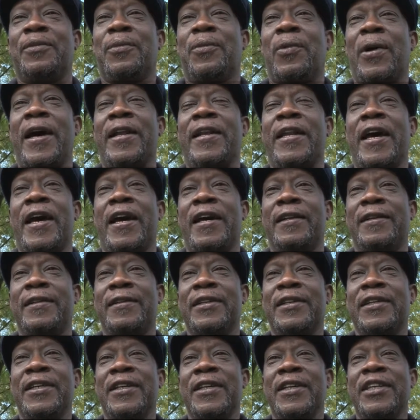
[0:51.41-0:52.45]
Why not?
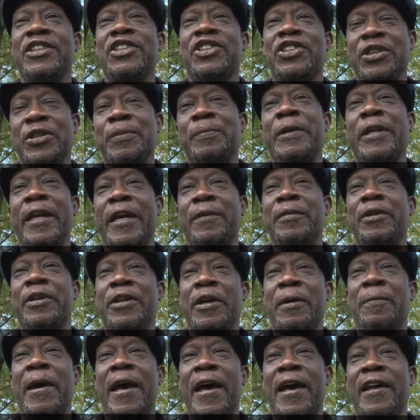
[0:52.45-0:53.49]
He should have been able to
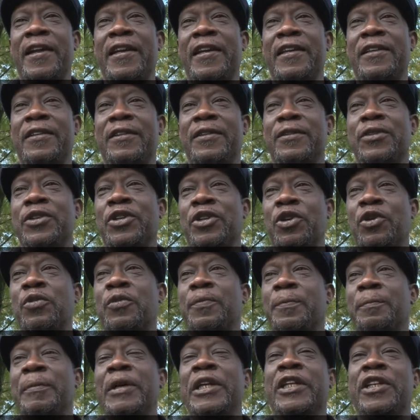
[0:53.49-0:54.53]
come out and, you know,
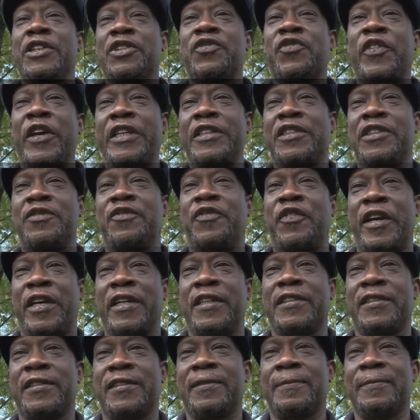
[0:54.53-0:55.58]
meet us face to
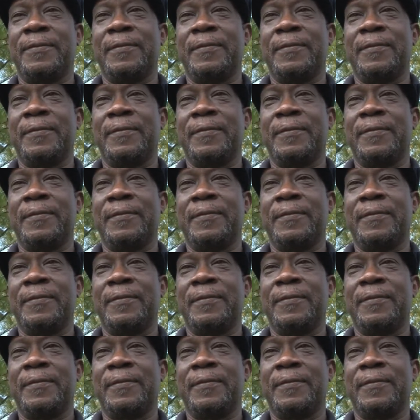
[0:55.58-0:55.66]
face.